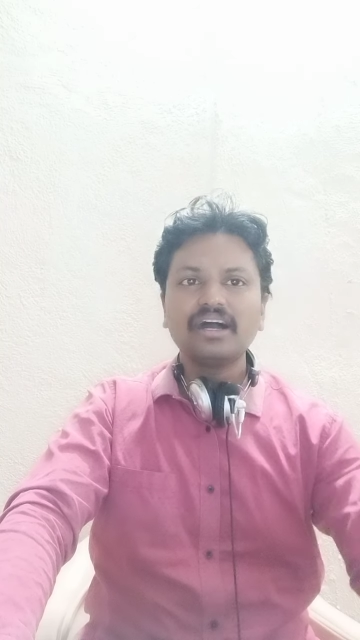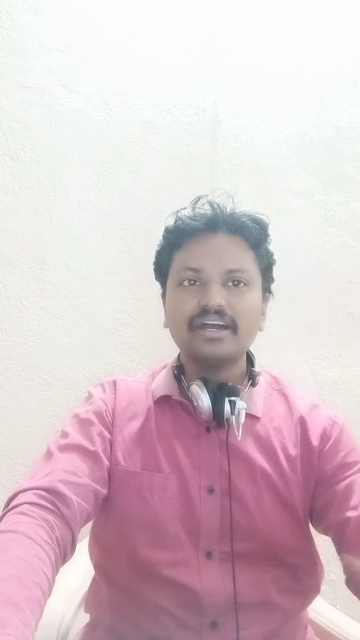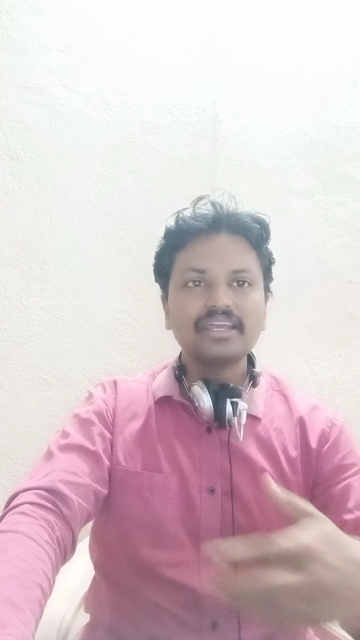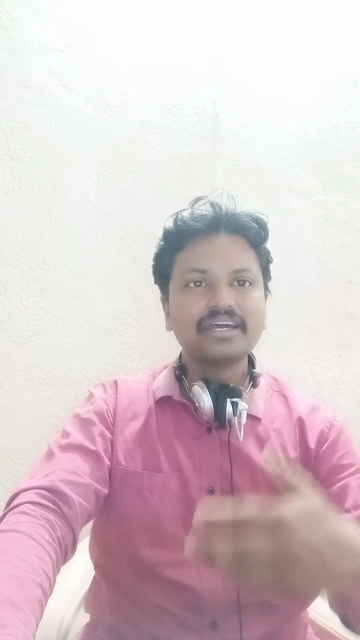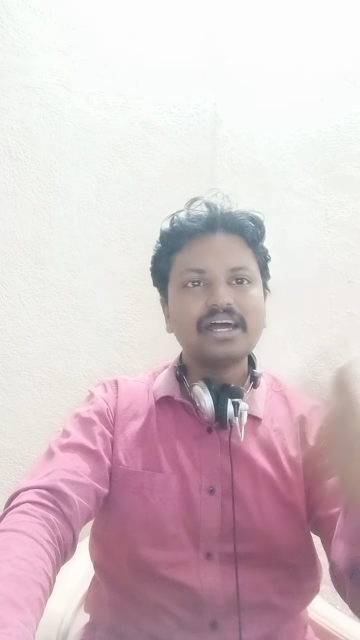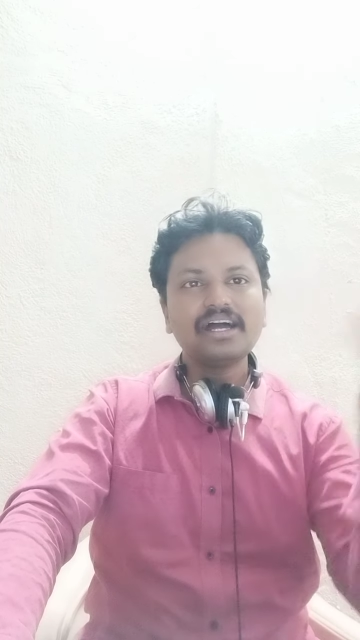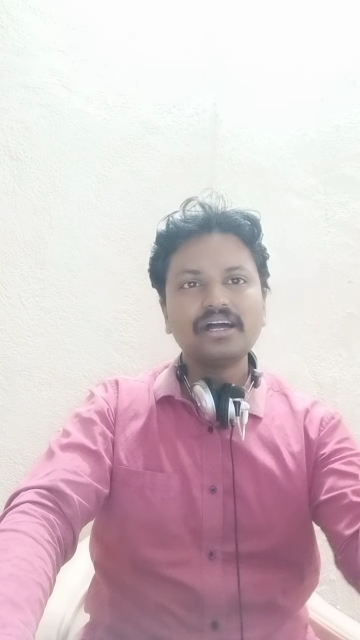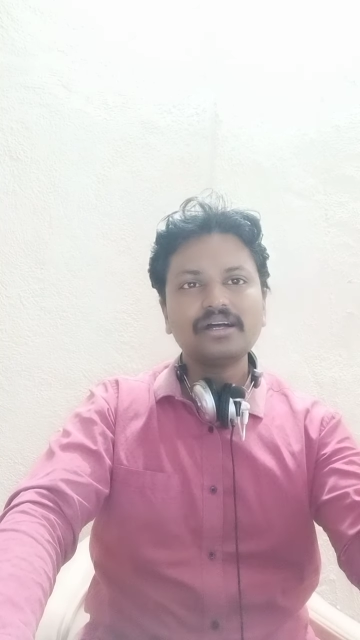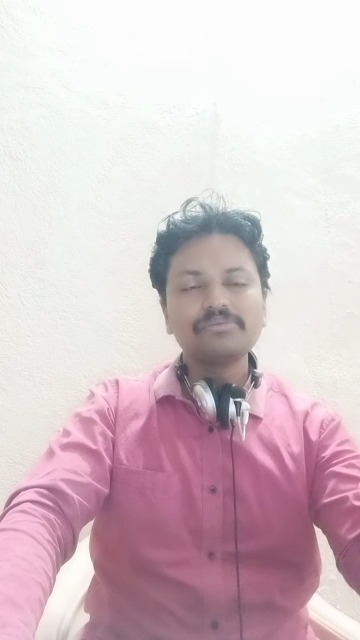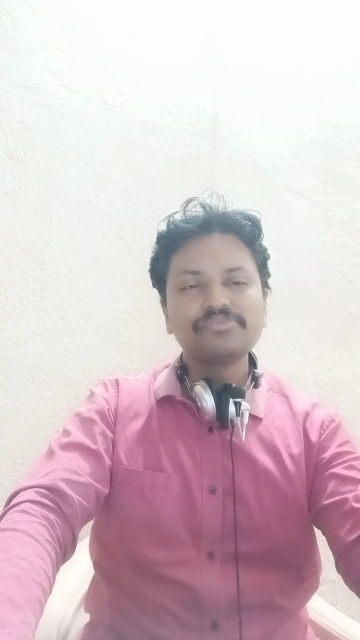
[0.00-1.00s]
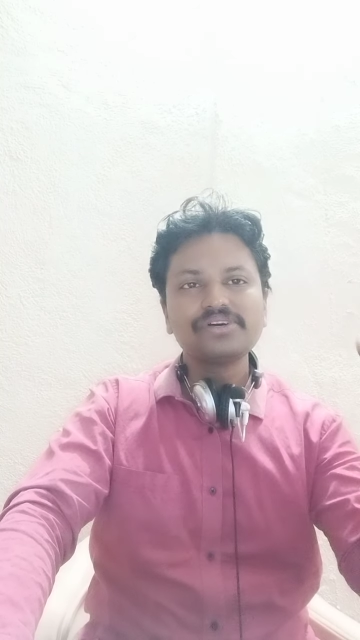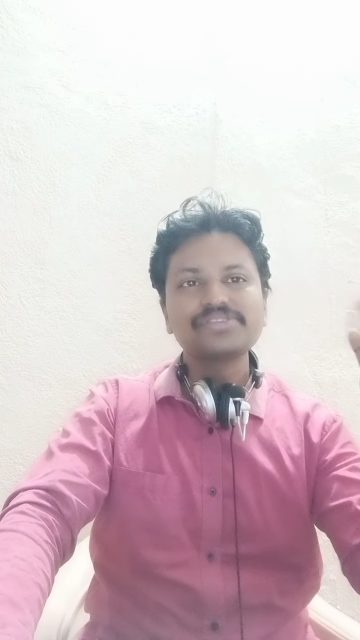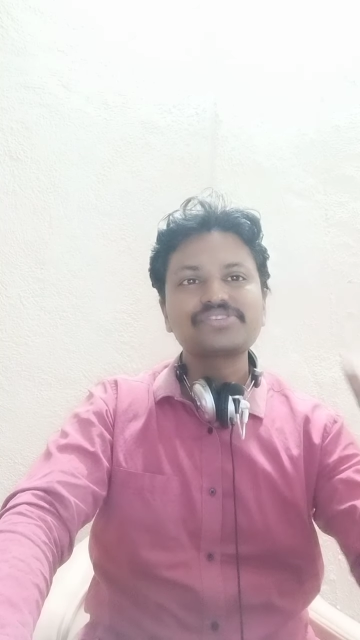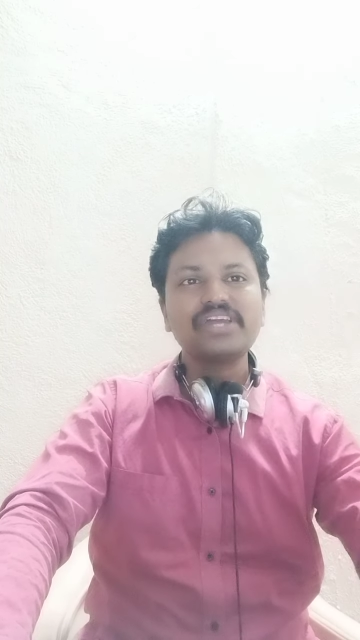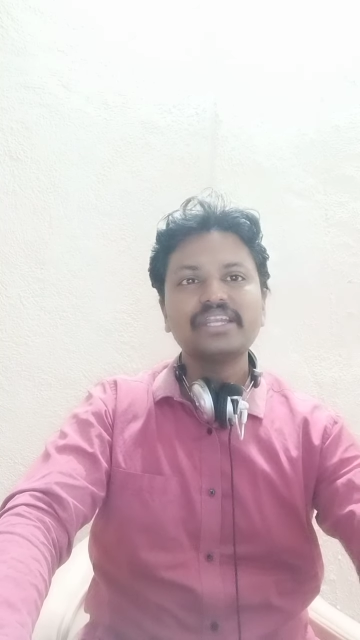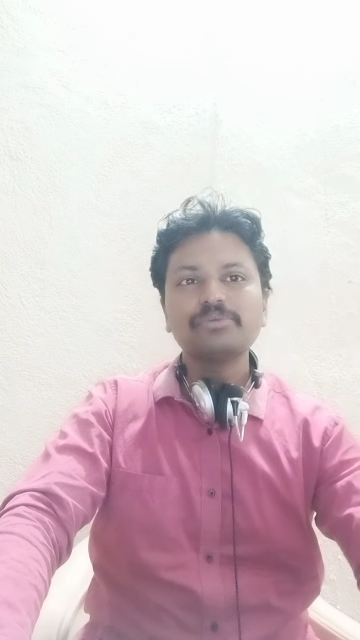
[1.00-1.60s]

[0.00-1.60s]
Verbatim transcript: Harihara first and